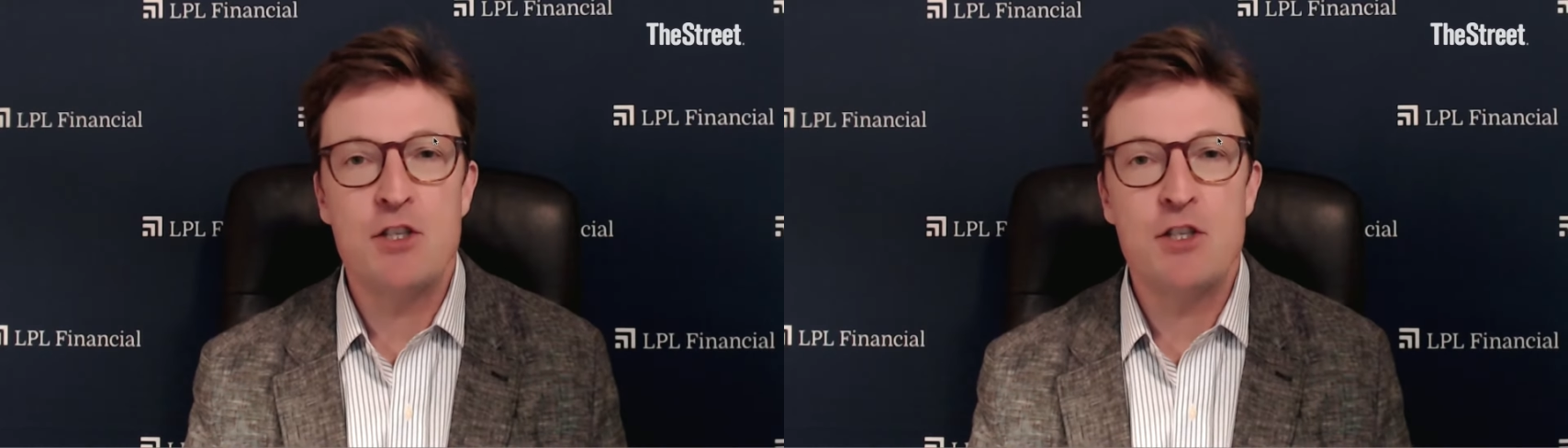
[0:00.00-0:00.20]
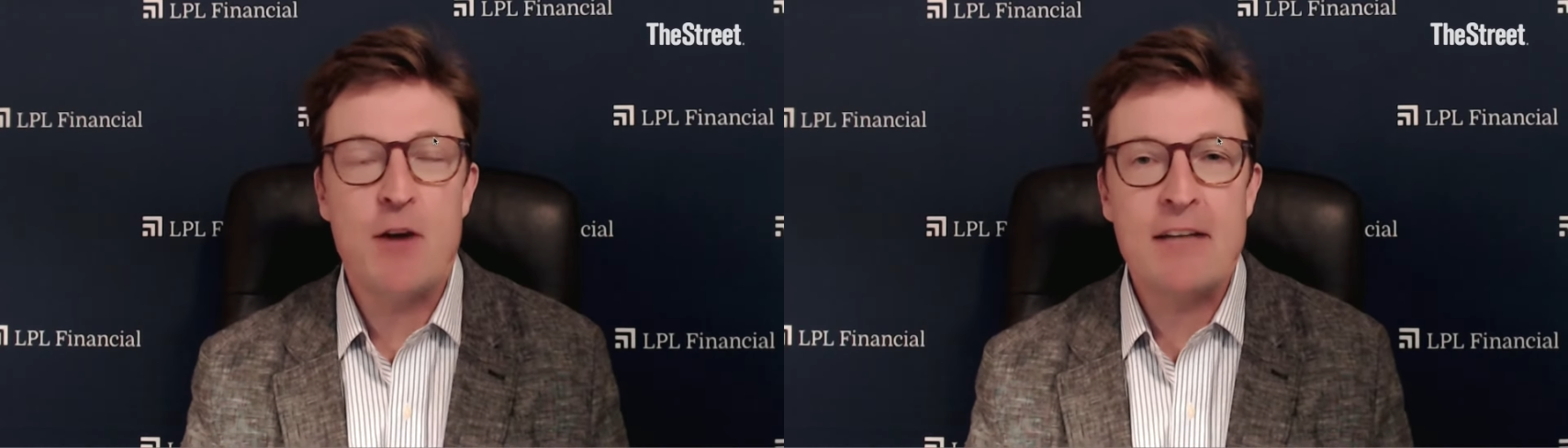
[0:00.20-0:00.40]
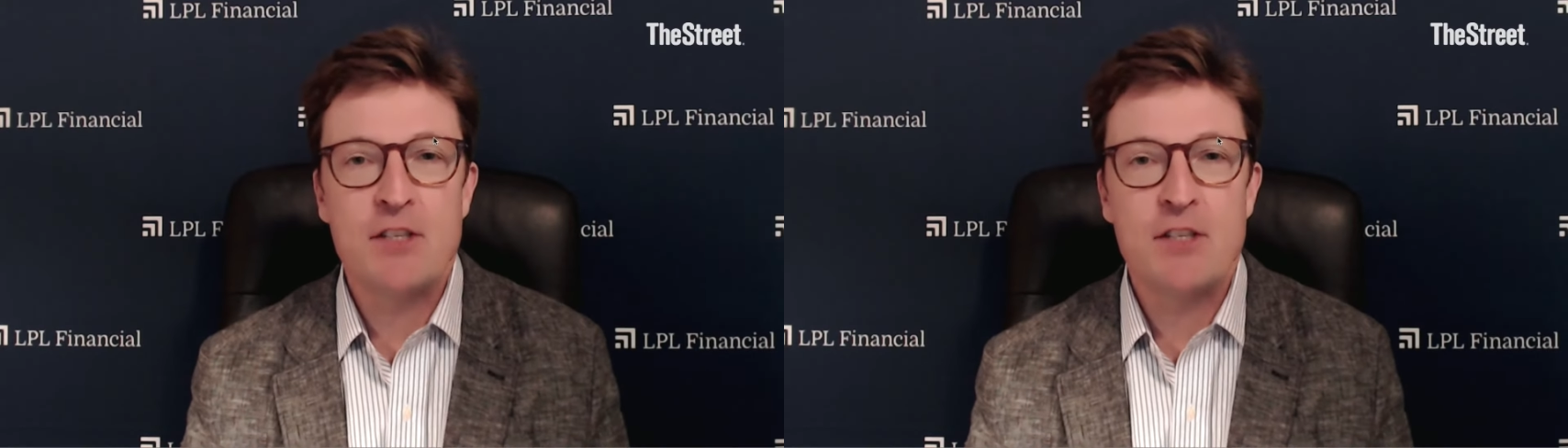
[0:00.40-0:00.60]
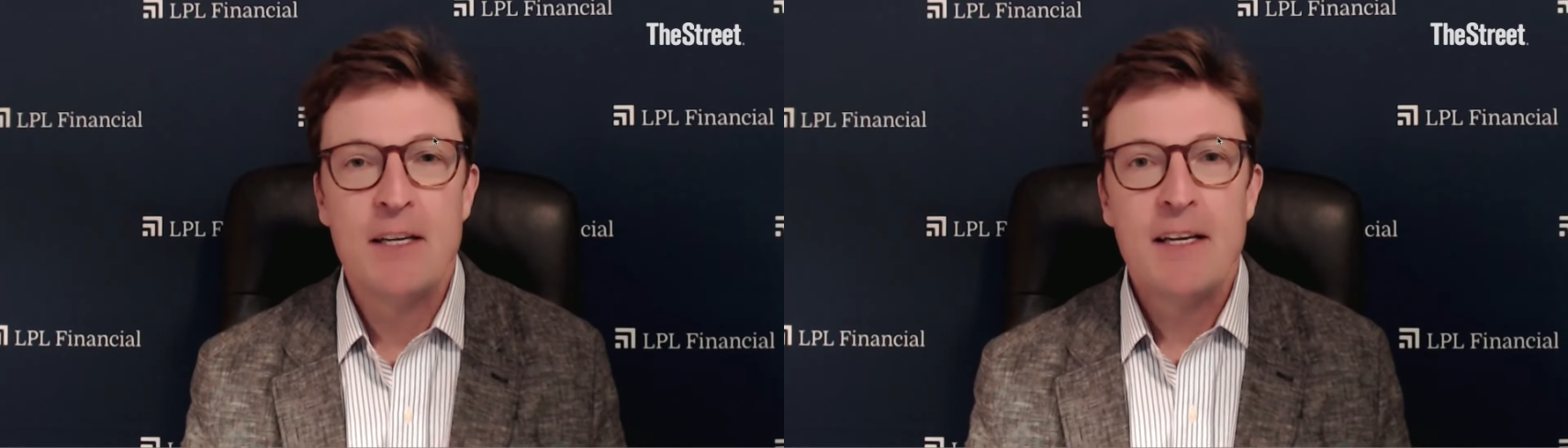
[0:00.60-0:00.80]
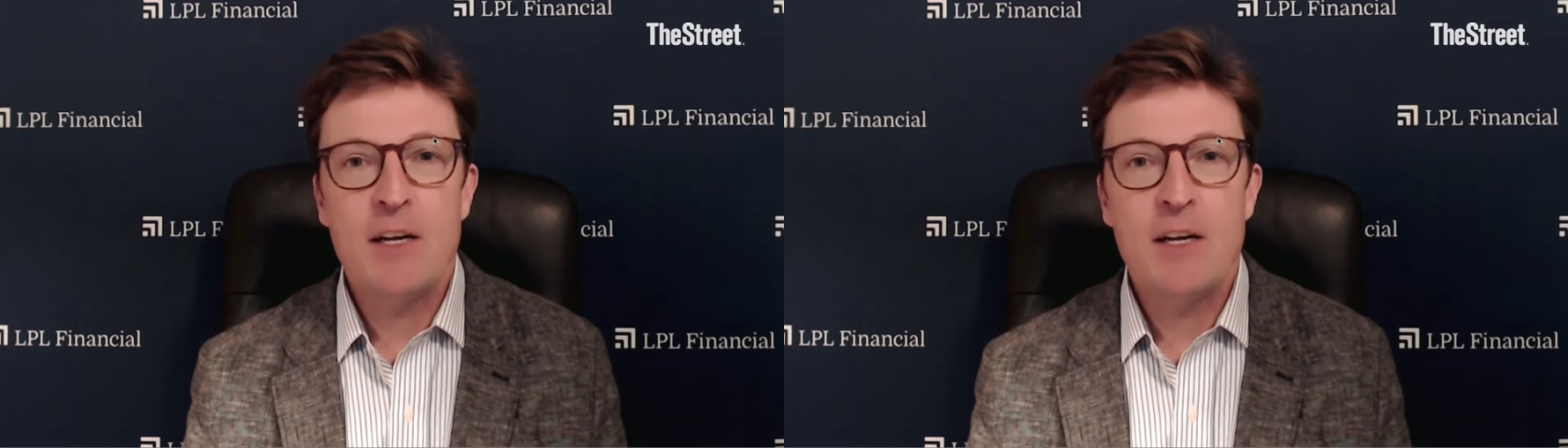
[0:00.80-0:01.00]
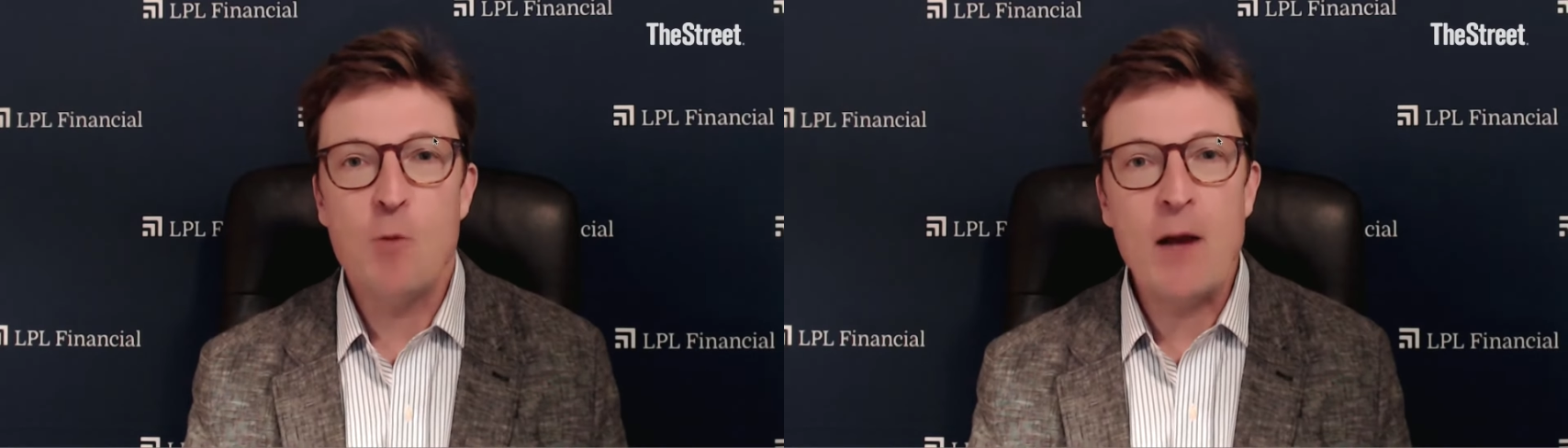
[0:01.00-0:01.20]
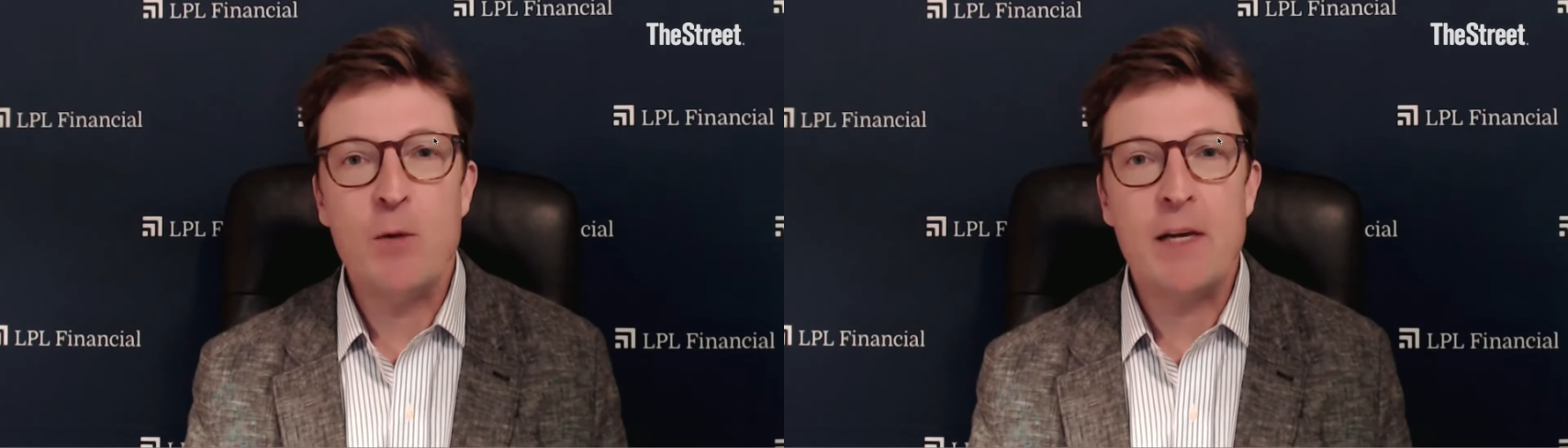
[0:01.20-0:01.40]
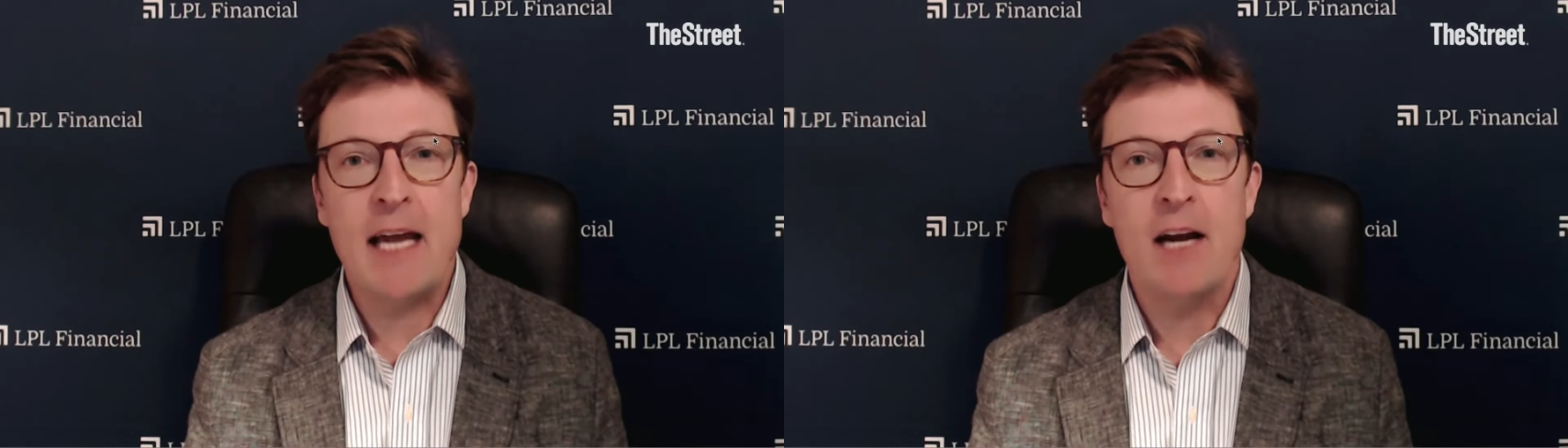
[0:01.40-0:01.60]
You asked, you know, why do
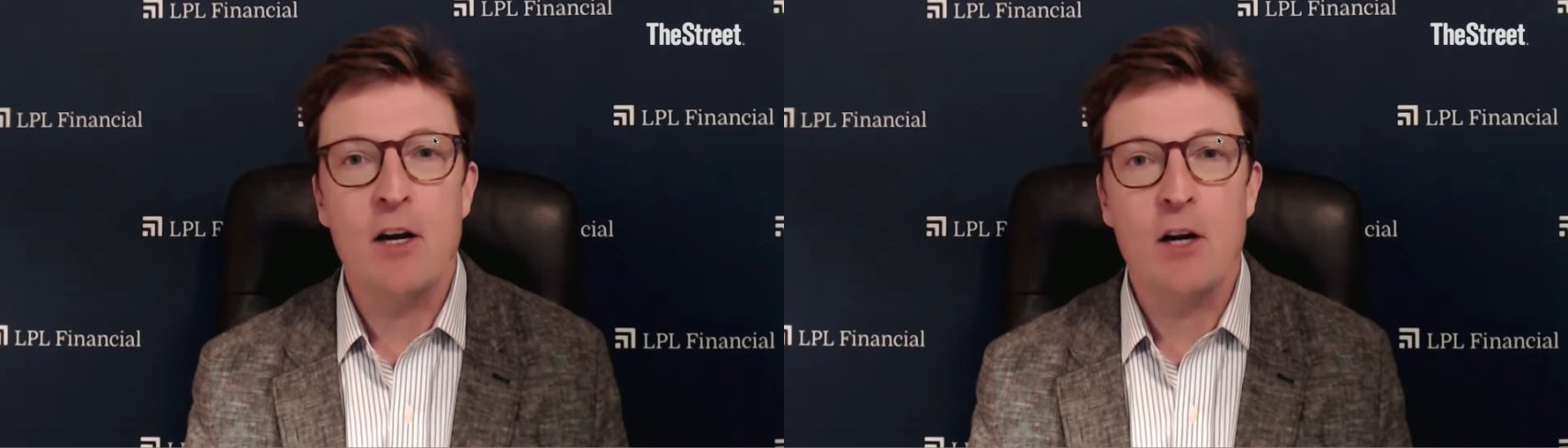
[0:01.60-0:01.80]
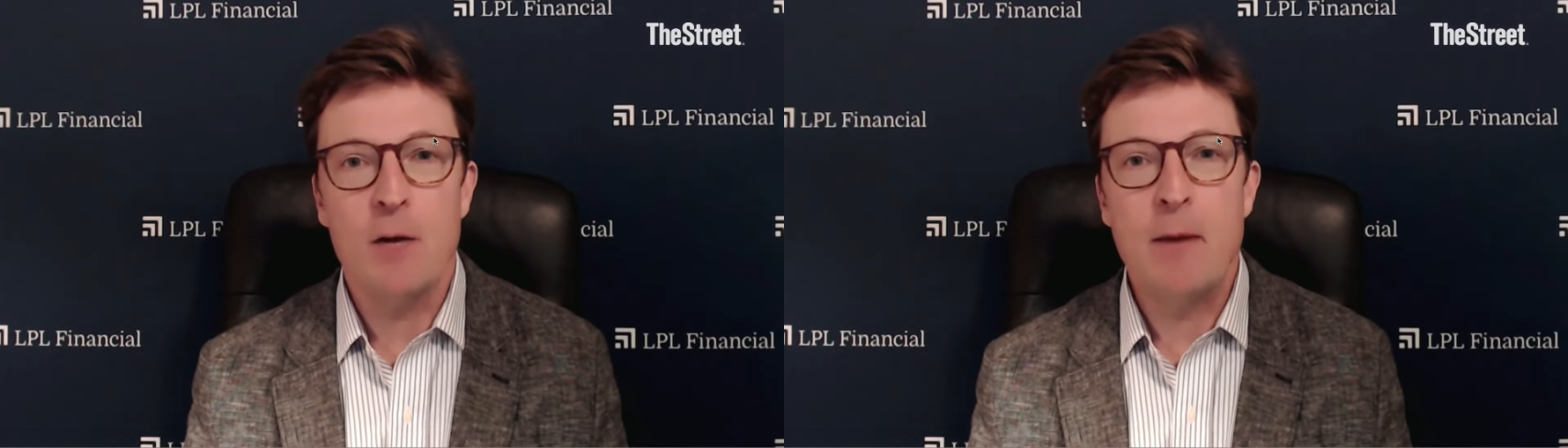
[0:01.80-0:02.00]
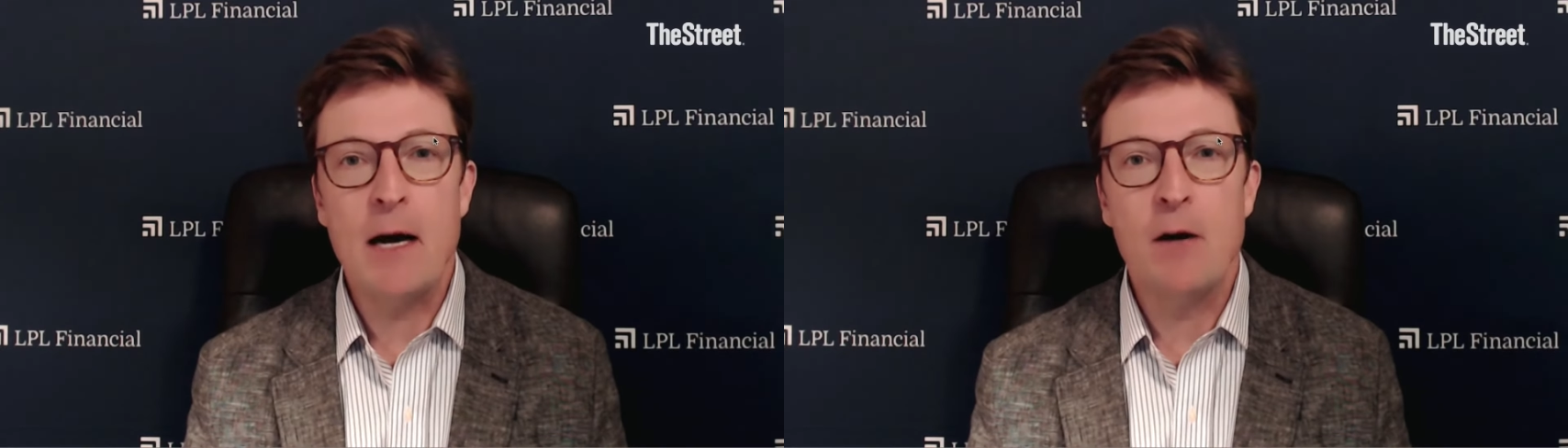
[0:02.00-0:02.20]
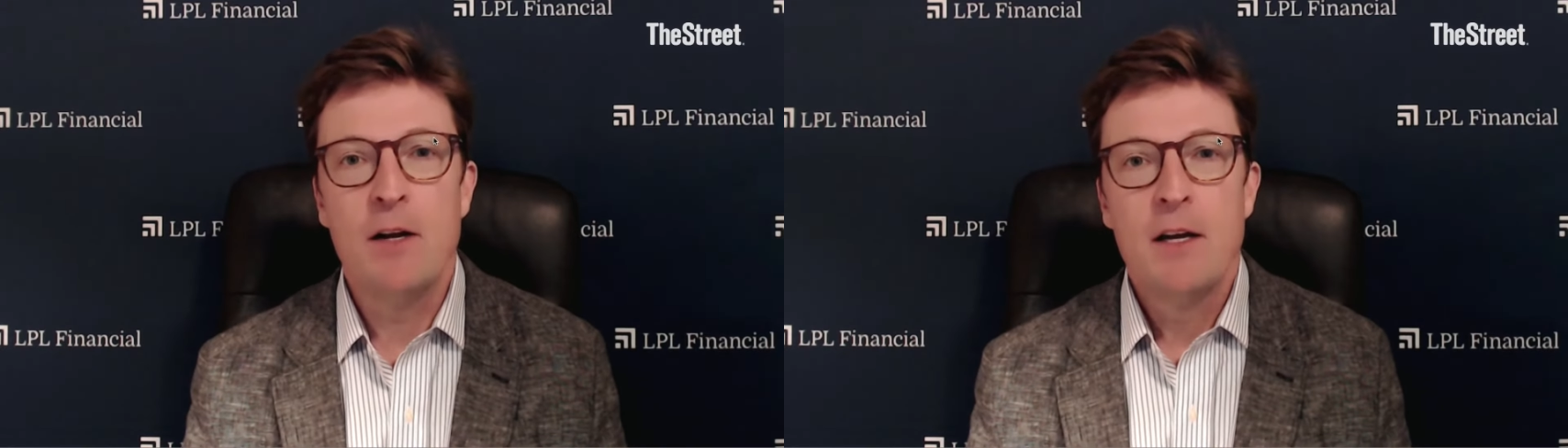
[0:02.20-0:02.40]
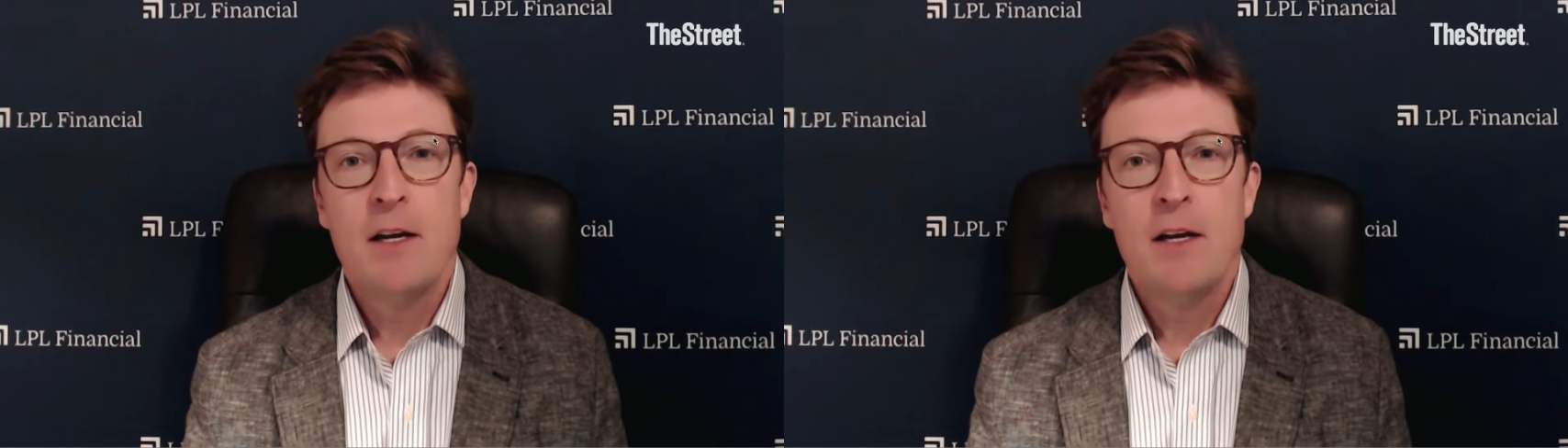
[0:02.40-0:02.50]
we care about